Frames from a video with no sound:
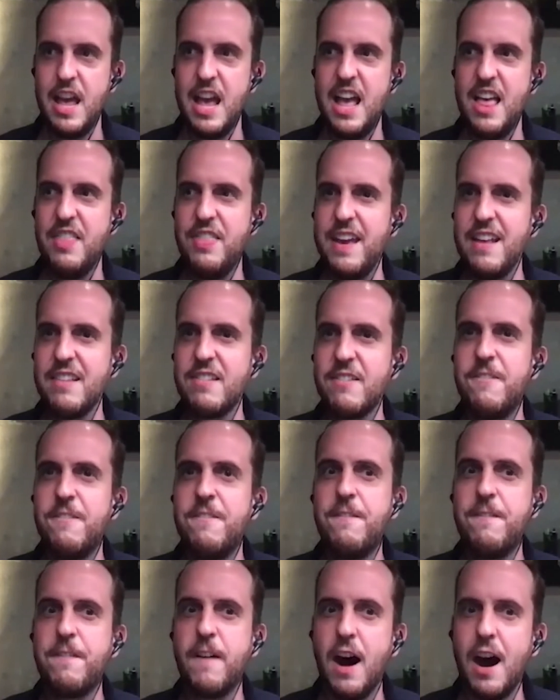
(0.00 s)
there's
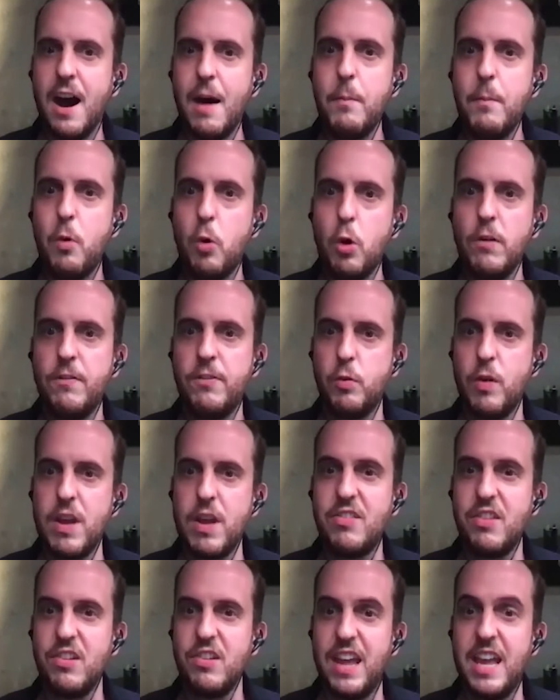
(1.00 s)
far more of a reason
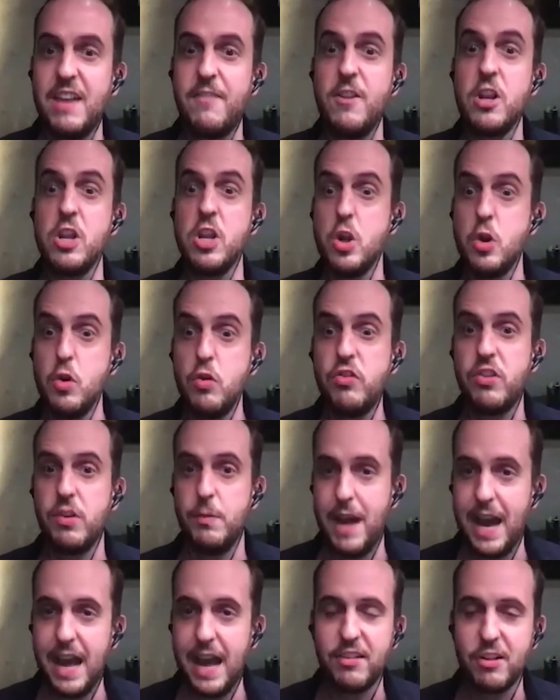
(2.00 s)
to even use them
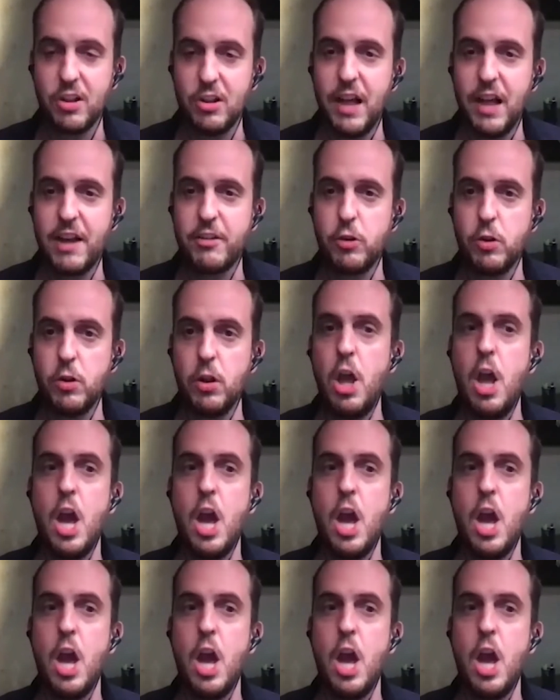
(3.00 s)
as collateral